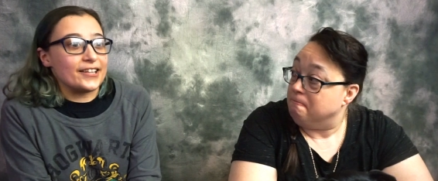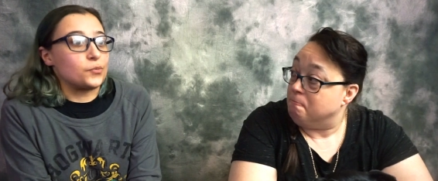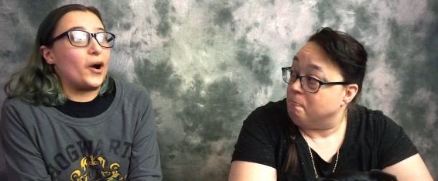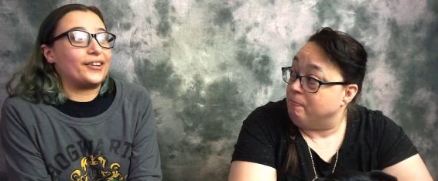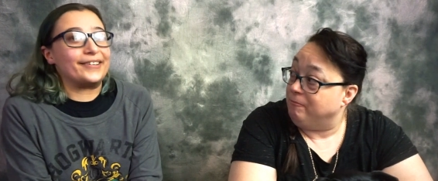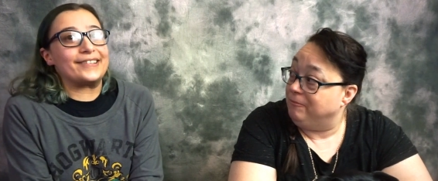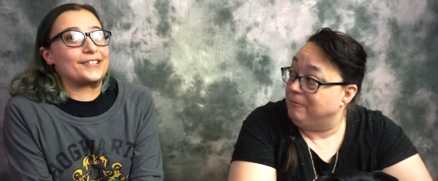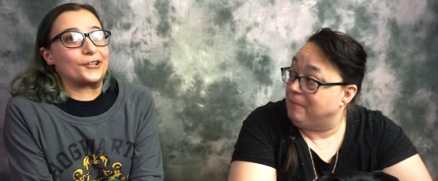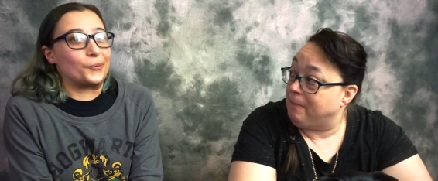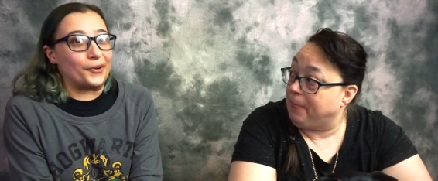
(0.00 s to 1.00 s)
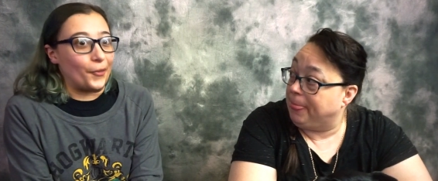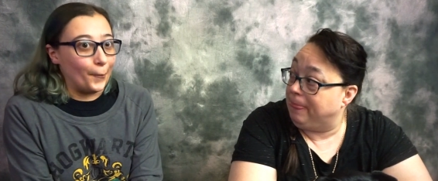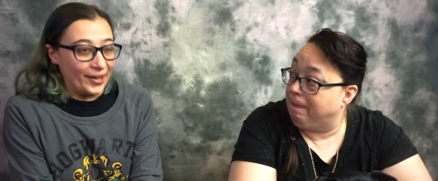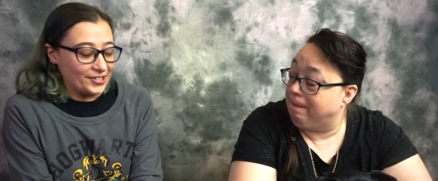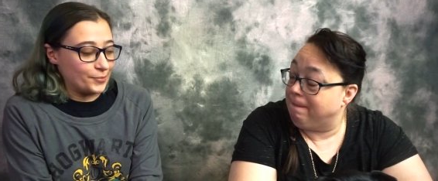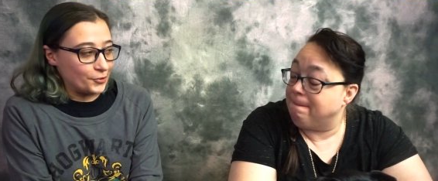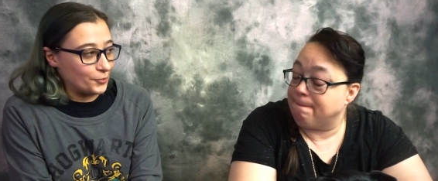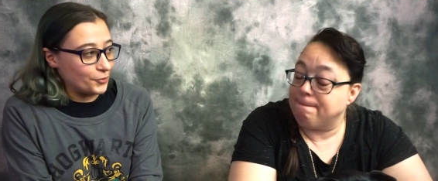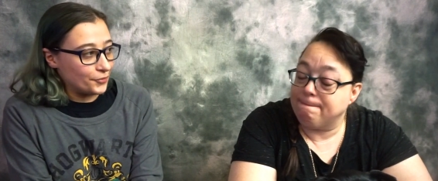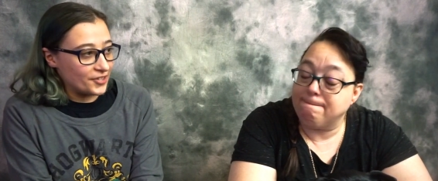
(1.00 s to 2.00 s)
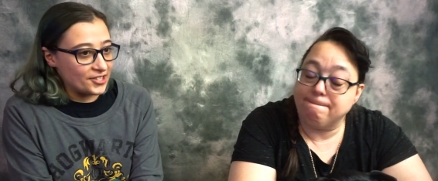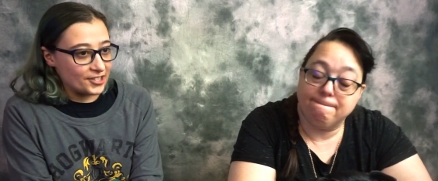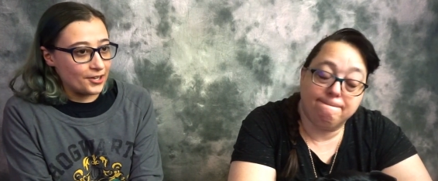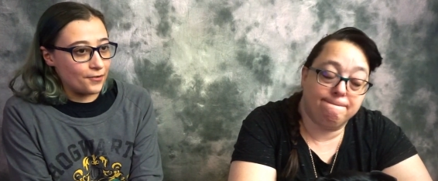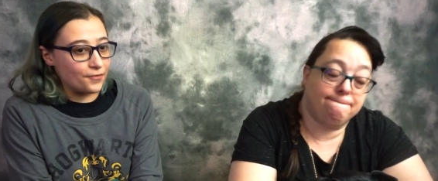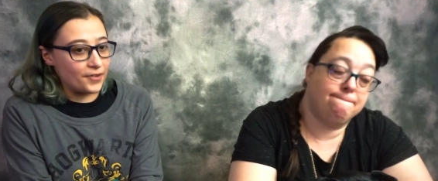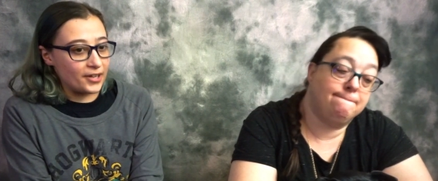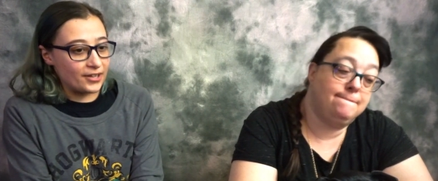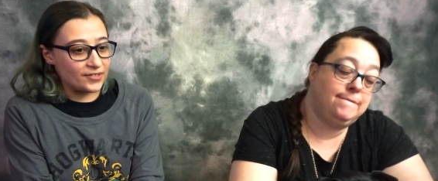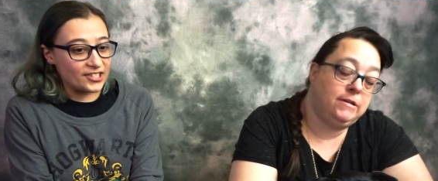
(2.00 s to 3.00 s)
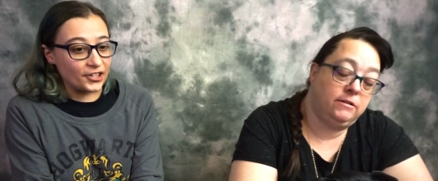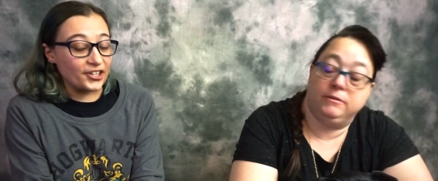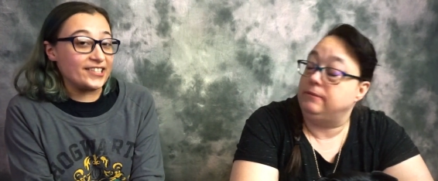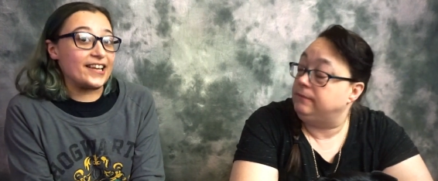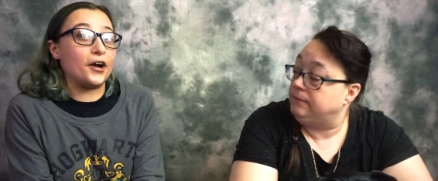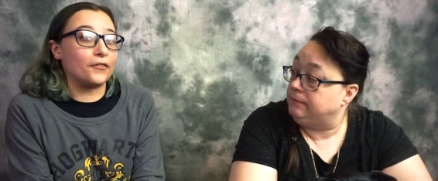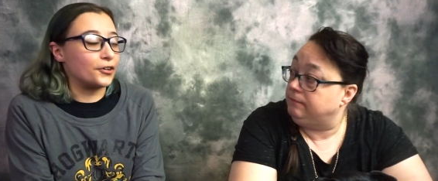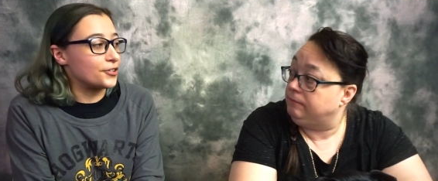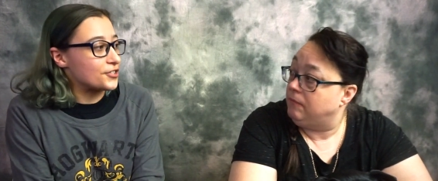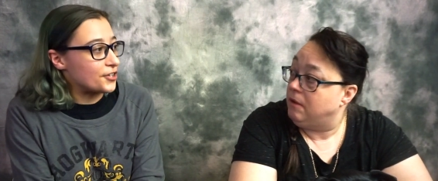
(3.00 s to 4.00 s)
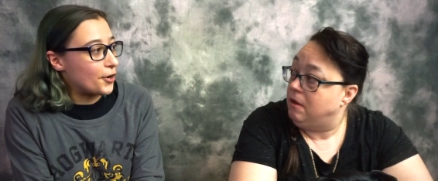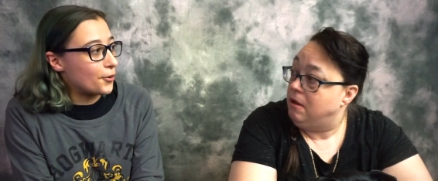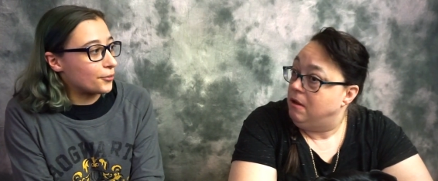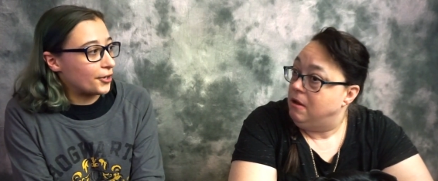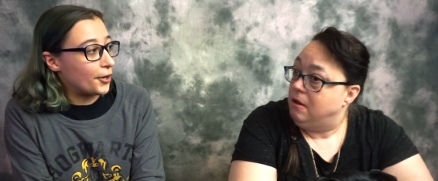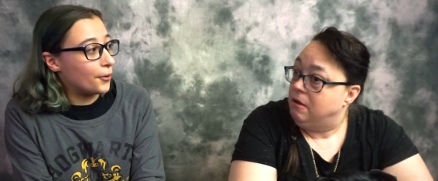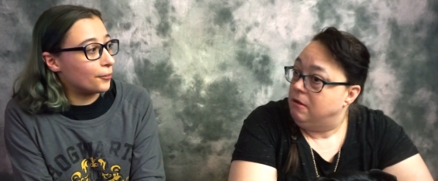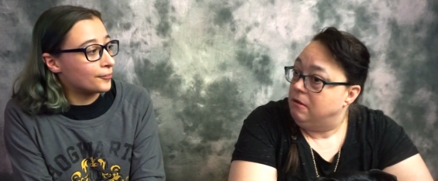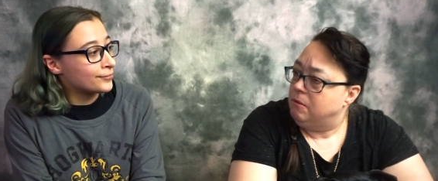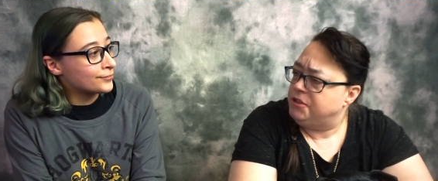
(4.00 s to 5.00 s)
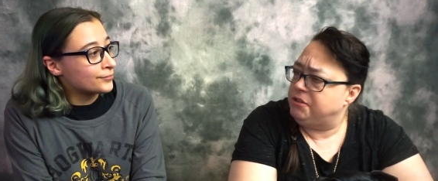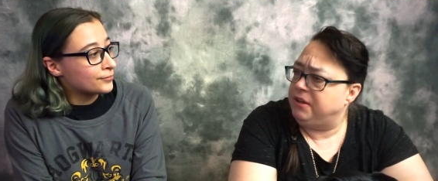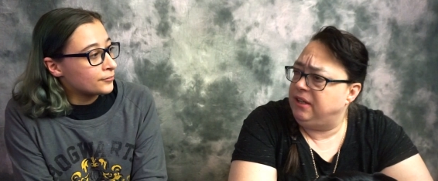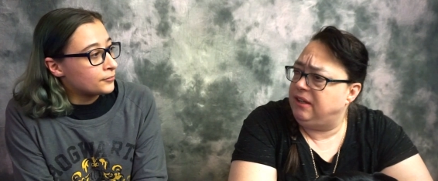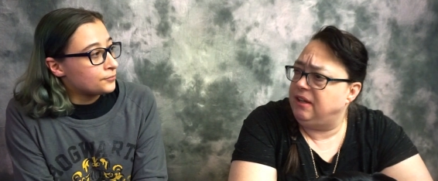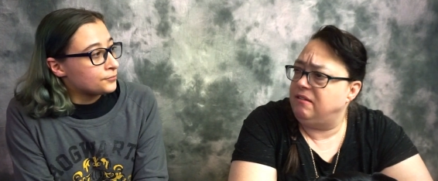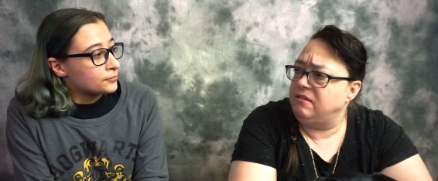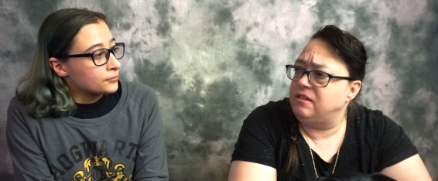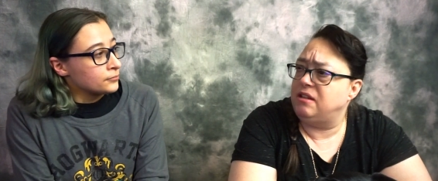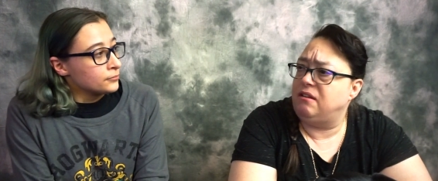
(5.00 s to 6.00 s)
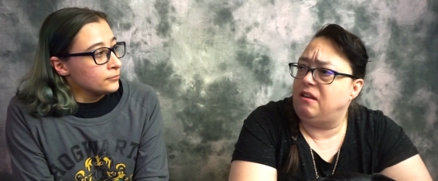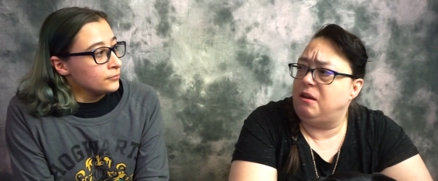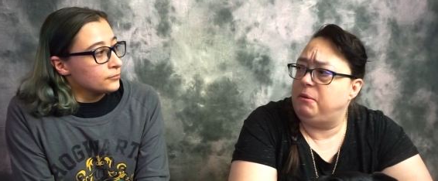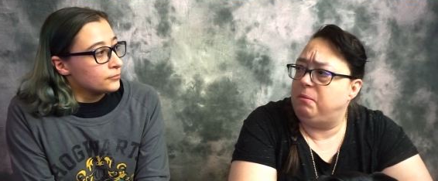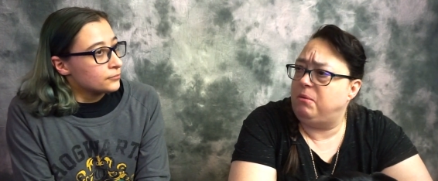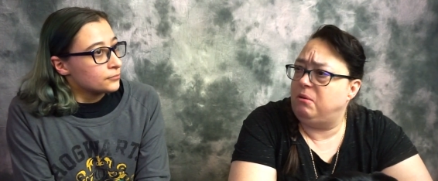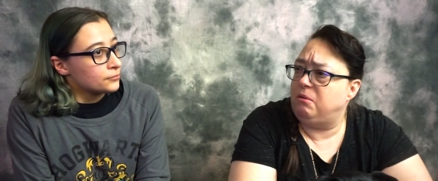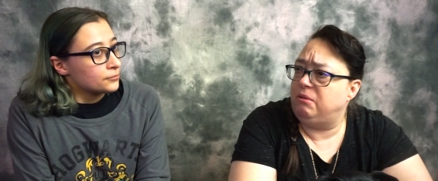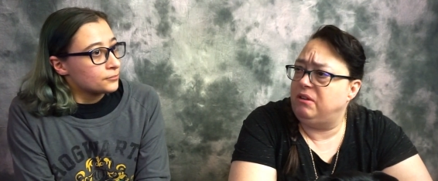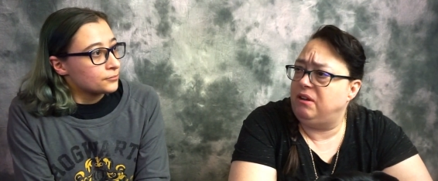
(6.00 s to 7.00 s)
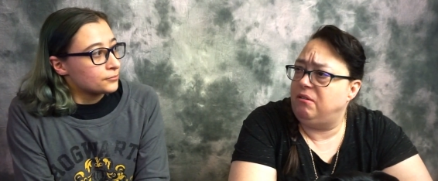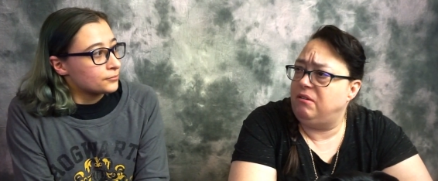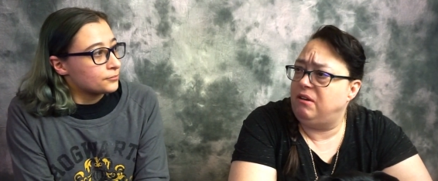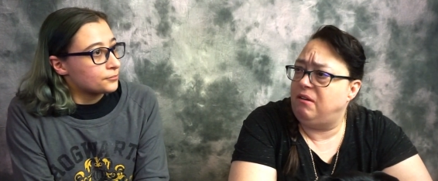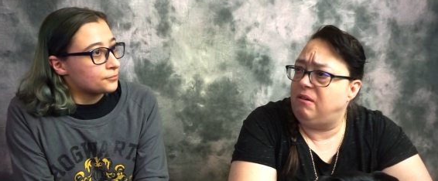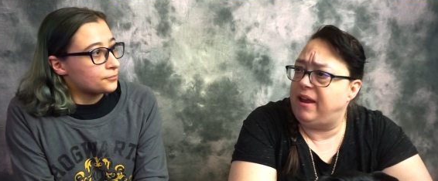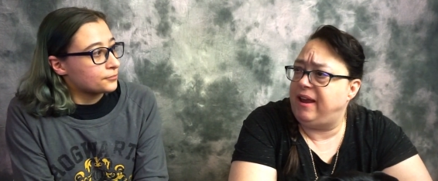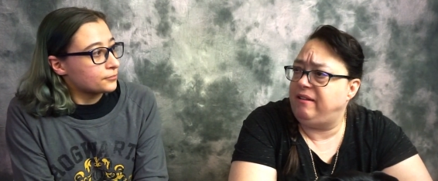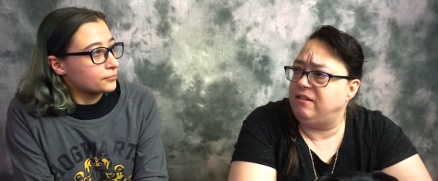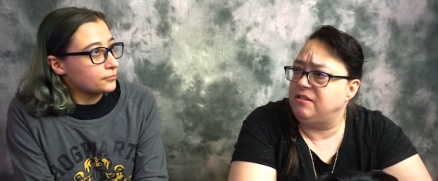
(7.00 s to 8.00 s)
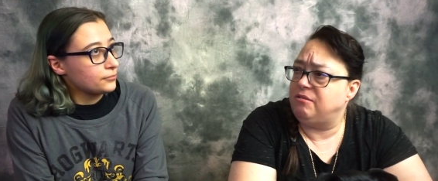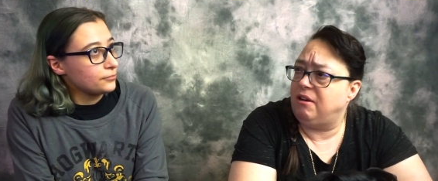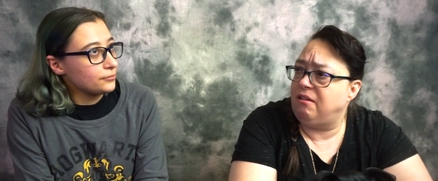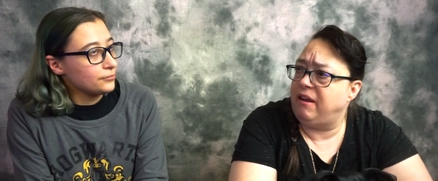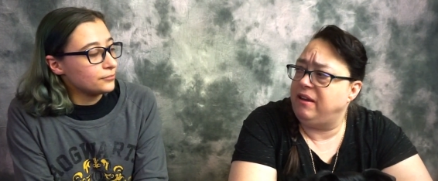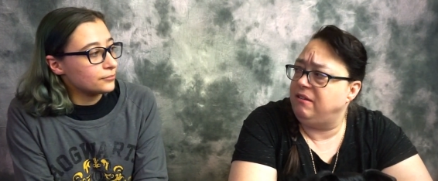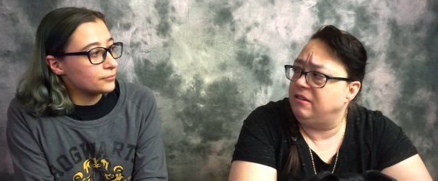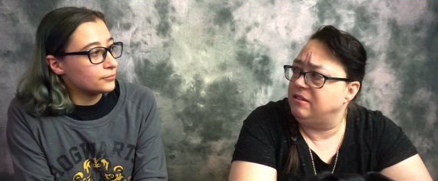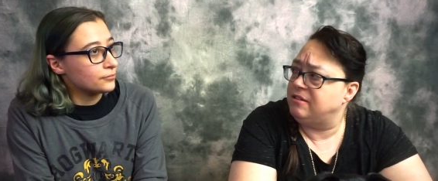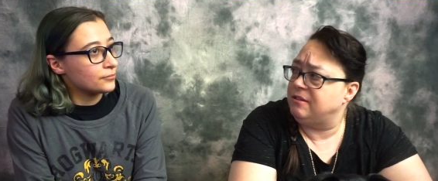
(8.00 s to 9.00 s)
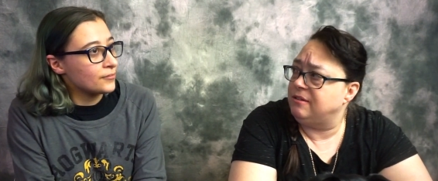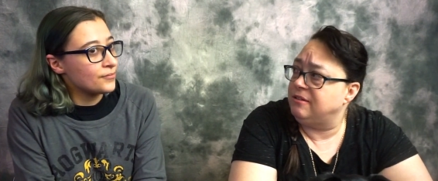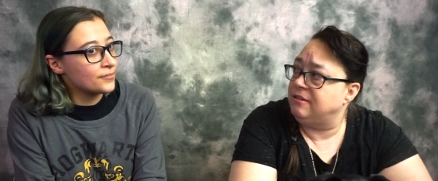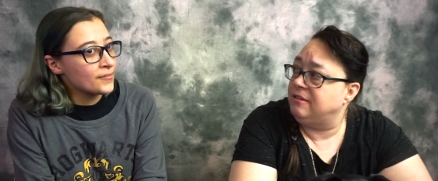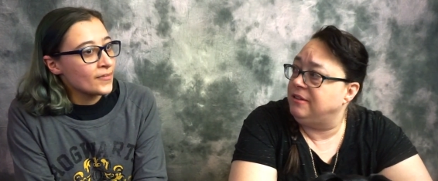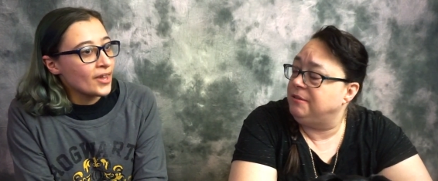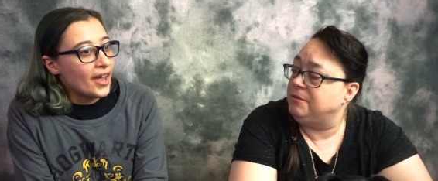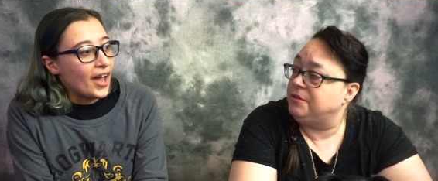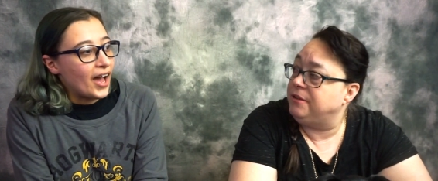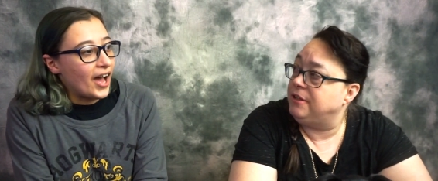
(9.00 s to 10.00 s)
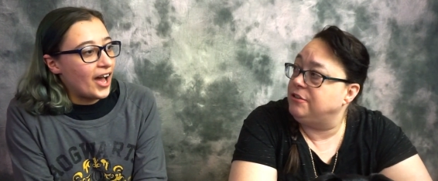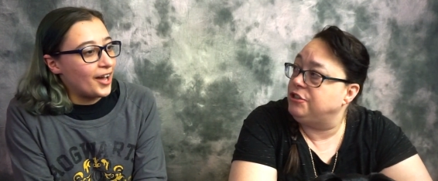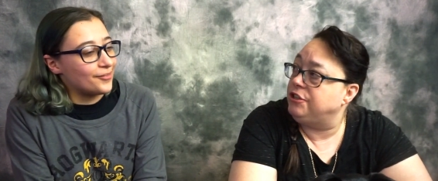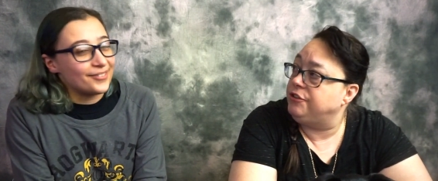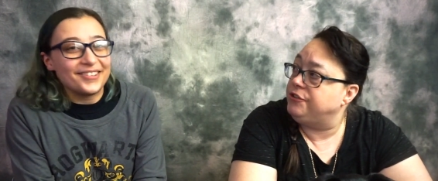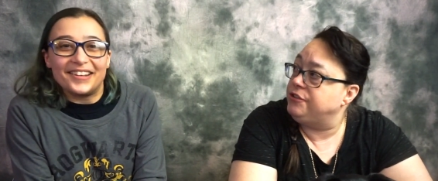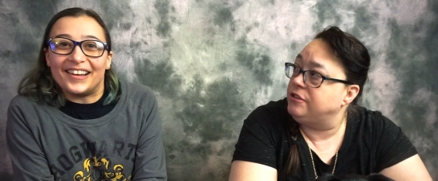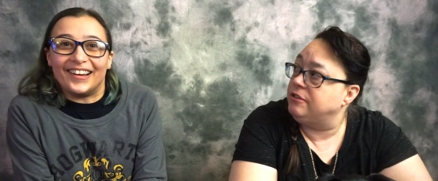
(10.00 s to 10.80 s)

Speaker 1: it's widely considered one of the best middle movies of a mm. series ever. So you know,
Speaker 2: was there anything else that a lot of people are really going, "Oh, I hate this" or "I like this" or you know, was there anything uh, you noticed?